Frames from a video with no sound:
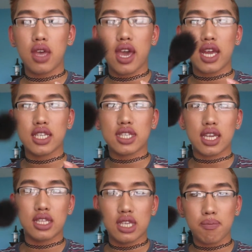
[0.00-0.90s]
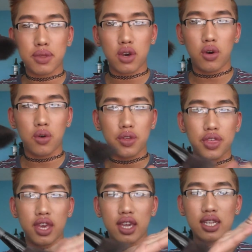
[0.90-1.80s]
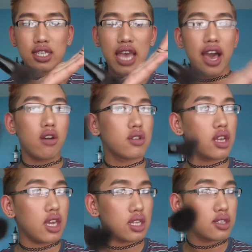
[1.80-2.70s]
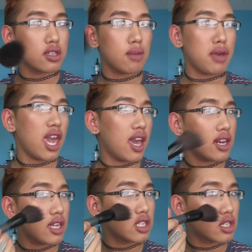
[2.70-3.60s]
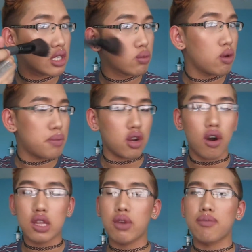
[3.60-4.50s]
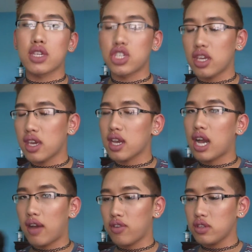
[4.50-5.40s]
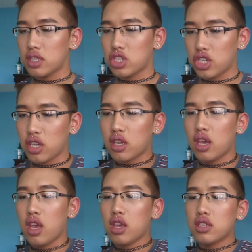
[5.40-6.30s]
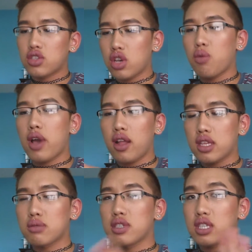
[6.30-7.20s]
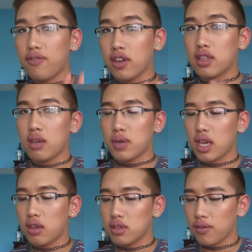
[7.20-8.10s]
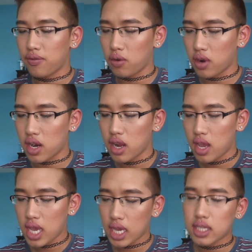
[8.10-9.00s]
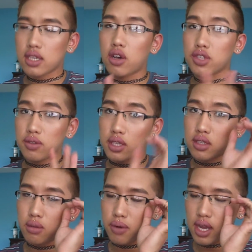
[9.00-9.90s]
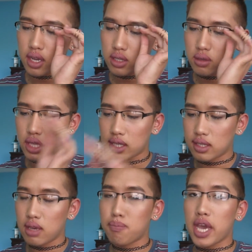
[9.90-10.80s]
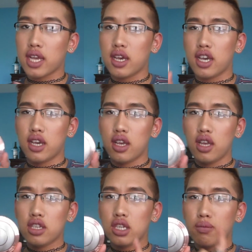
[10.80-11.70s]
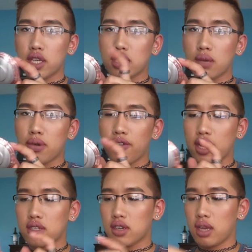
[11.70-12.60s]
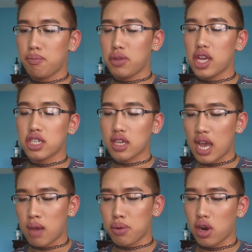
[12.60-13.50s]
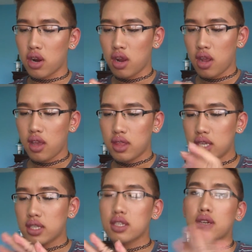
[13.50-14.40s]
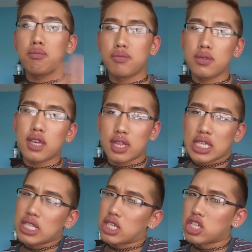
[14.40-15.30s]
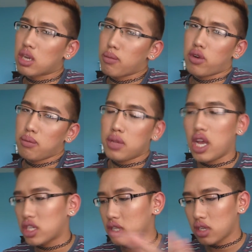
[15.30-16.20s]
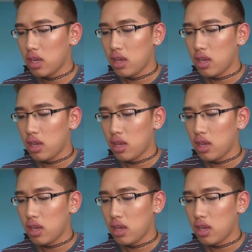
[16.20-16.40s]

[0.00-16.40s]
And I just like dip the whole thing down into the pan and just swoop it all the way up the cheek. It covers the cheek so well, and specifically what I use it for is also this new product. This is the Becca Shimmering Skin Perfector in Blushed Copper. This is a shimmery blush.